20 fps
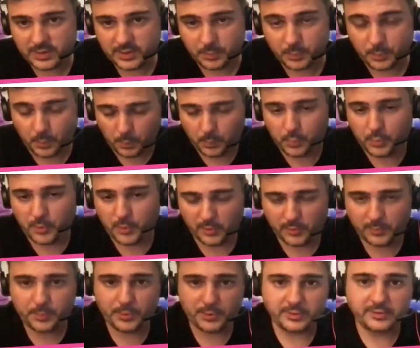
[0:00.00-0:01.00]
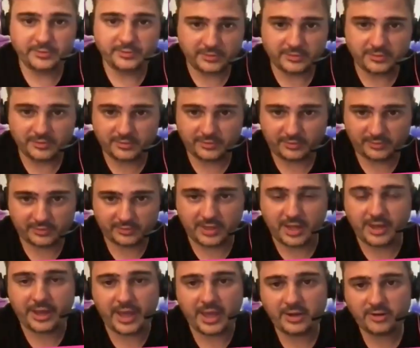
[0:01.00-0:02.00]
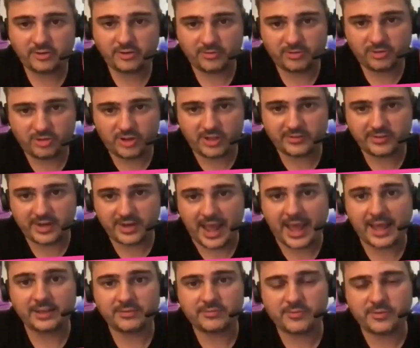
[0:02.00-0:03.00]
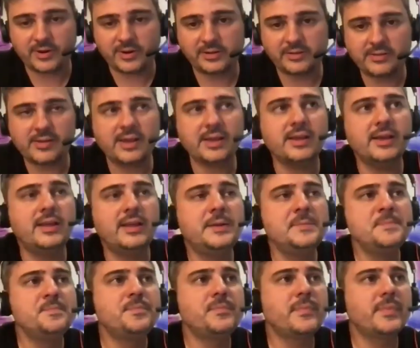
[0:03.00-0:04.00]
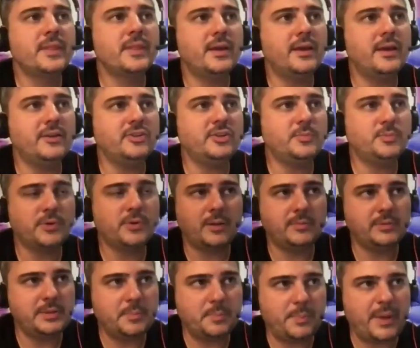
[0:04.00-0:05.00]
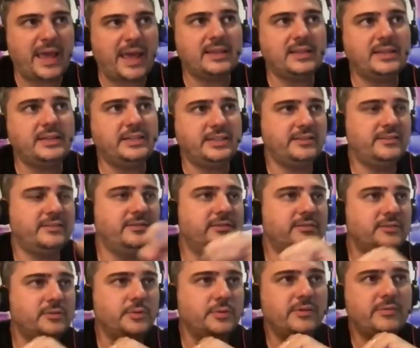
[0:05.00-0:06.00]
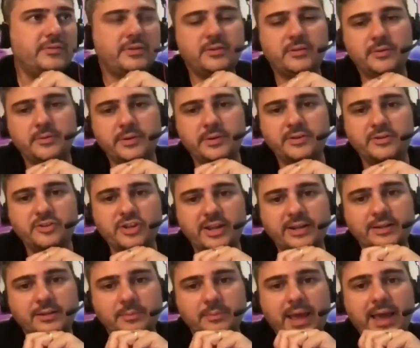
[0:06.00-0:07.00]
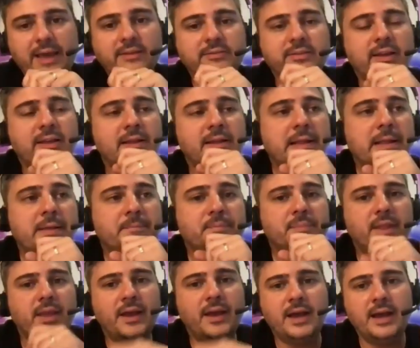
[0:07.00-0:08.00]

the poor person's luggage because she hasn't asked for anything, and she probably badly needs this Louis Vuitton and Chanel bags. So